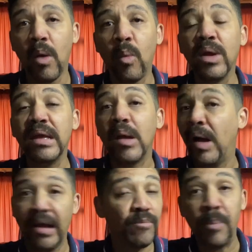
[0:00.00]
we
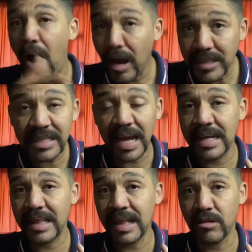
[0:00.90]
have passed the
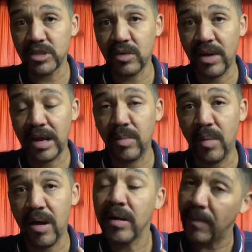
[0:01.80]
8,000 Rand
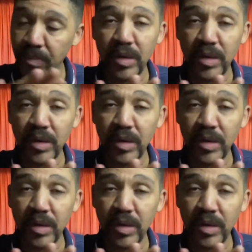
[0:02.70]
mark